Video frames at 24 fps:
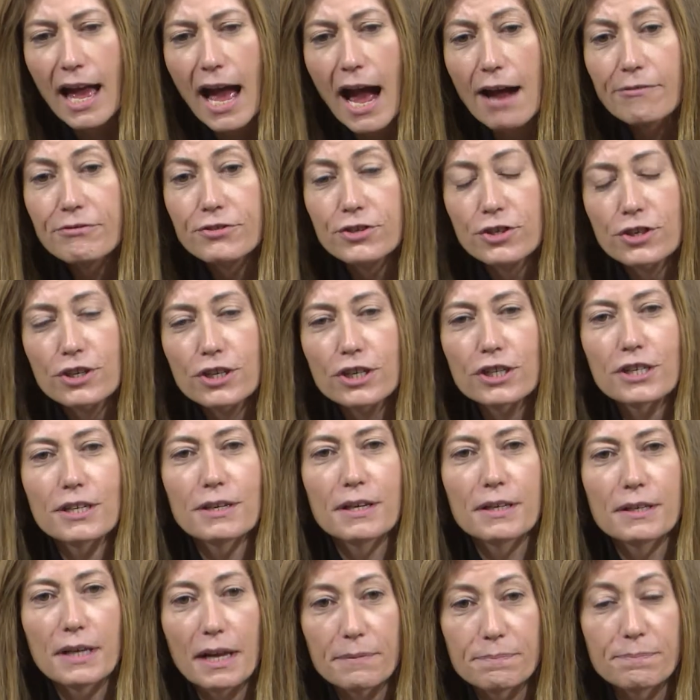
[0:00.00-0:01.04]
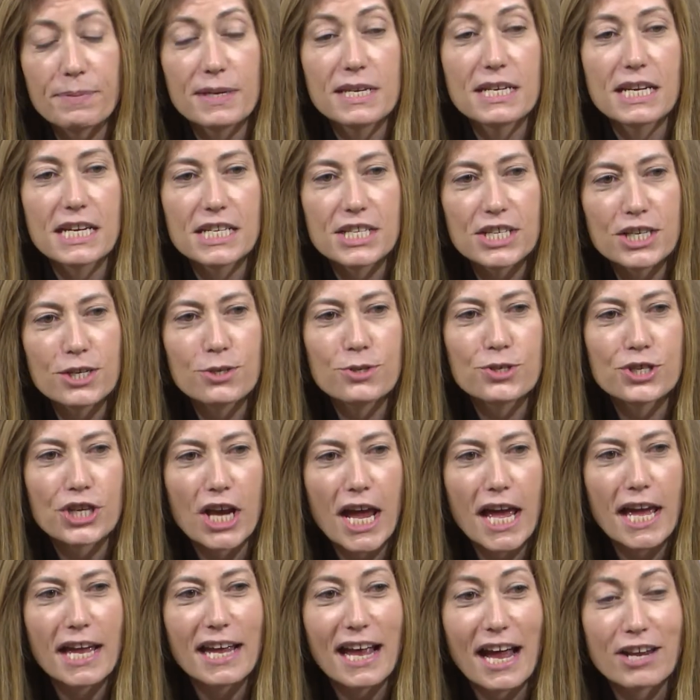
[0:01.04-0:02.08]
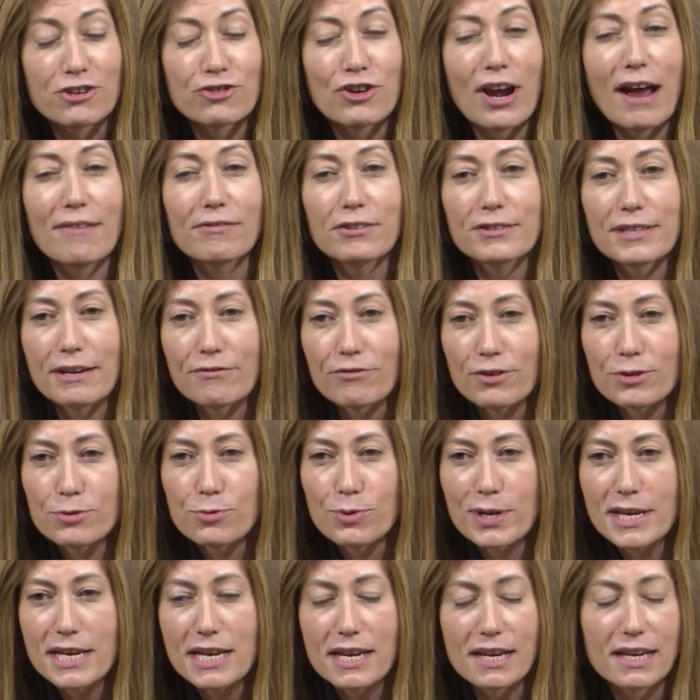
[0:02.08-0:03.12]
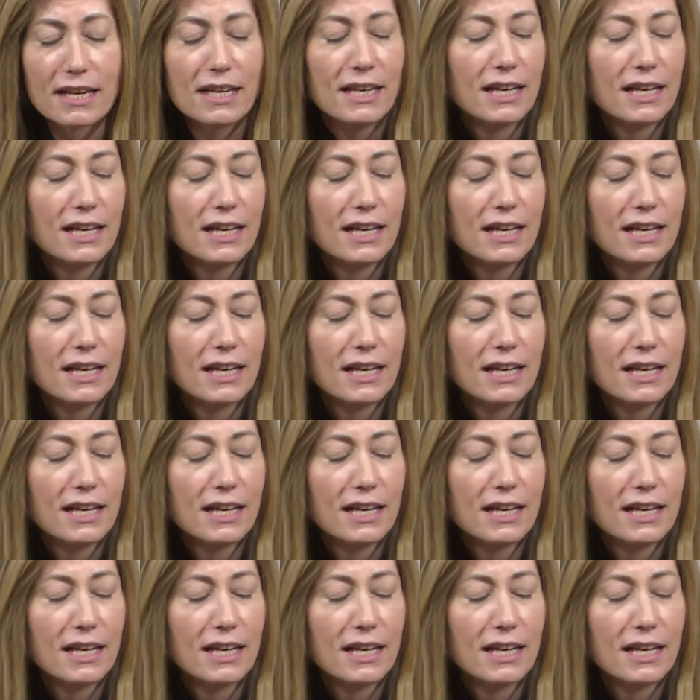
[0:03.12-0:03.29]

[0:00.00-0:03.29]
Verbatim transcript: after being at D O J, I traveled every week.